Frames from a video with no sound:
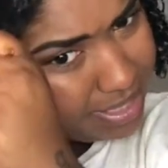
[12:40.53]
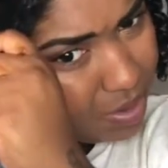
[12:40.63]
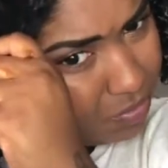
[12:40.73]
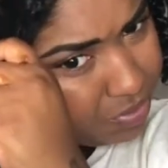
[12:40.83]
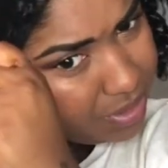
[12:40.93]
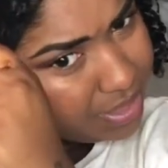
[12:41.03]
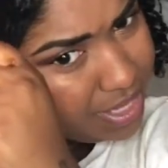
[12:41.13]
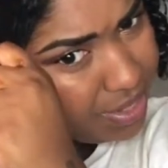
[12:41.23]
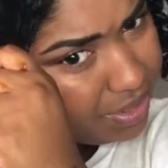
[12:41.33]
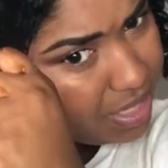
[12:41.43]
over a
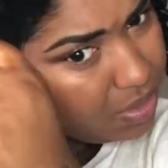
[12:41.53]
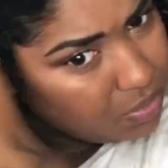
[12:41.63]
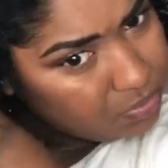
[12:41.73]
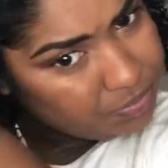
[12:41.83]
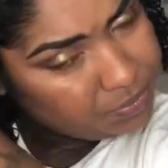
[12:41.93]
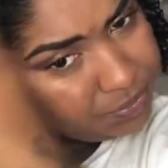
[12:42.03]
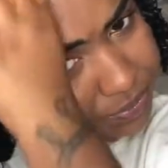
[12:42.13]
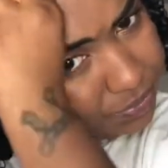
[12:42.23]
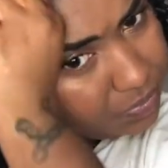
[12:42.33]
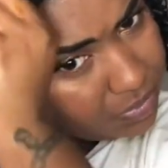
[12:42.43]
year ago.
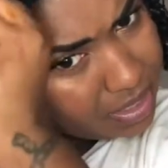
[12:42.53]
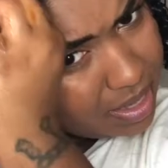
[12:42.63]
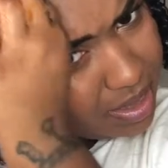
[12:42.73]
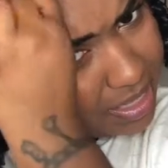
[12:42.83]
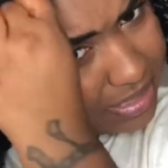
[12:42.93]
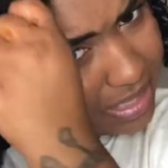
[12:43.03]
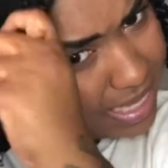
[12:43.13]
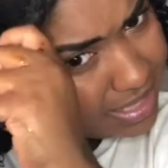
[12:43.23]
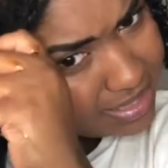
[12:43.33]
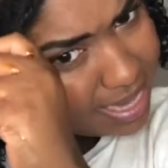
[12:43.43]
Is the
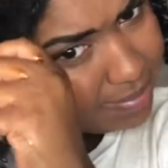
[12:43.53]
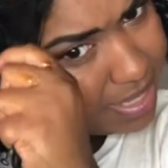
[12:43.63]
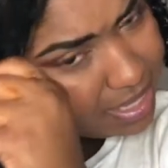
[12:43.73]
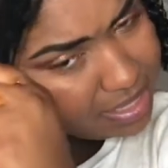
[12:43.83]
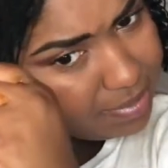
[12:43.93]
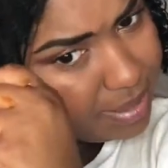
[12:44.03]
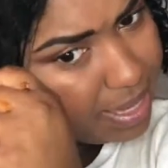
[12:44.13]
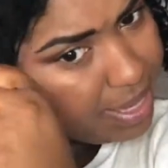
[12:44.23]
last time that I cut my